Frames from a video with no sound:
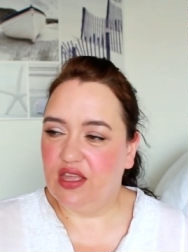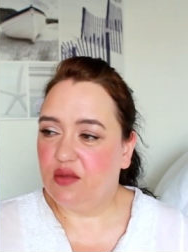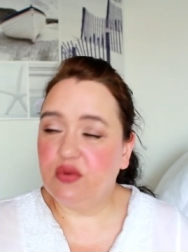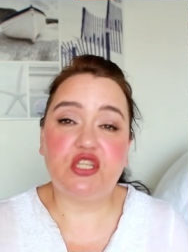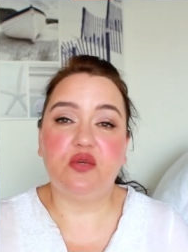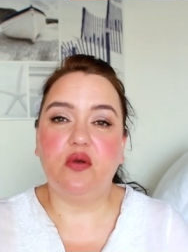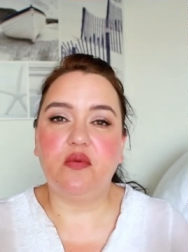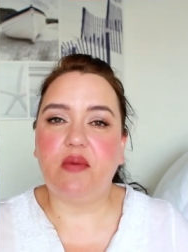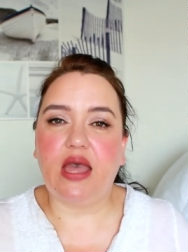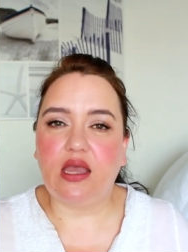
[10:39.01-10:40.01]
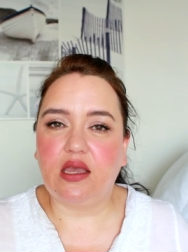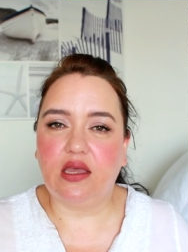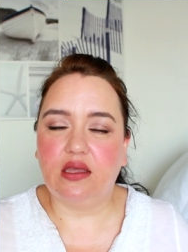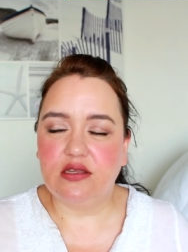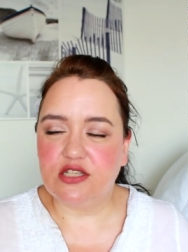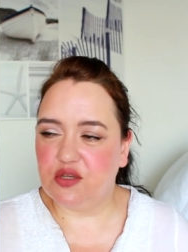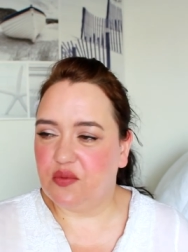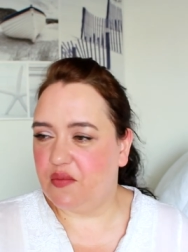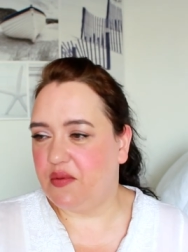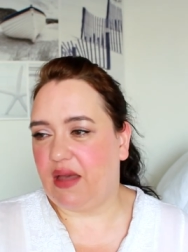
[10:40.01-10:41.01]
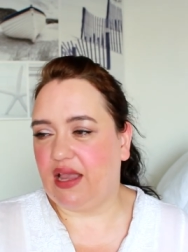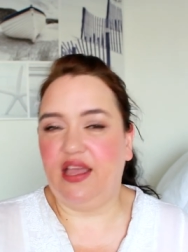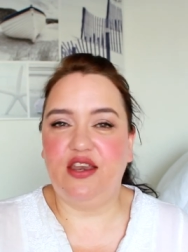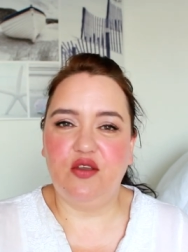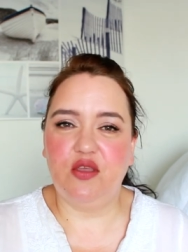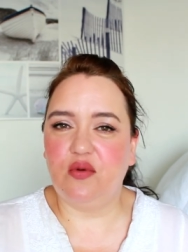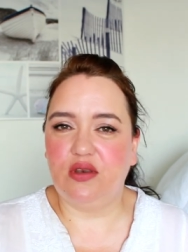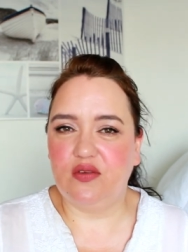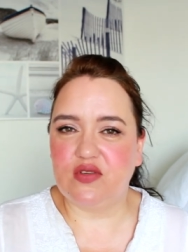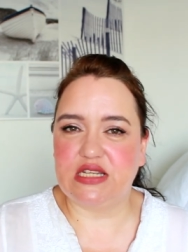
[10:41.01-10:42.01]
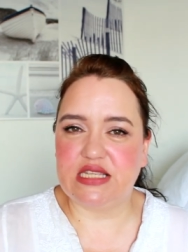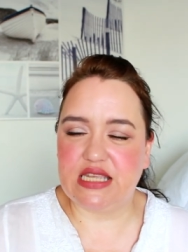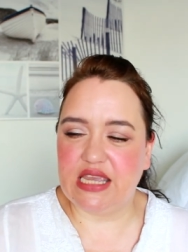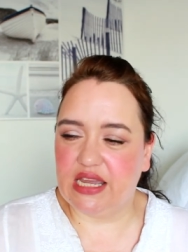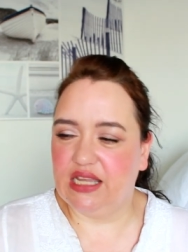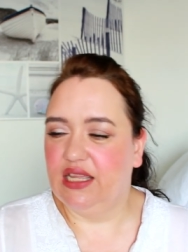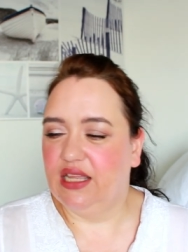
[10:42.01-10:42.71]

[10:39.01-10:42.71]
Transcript: But she will be back. She will be back. I know you all love to see her,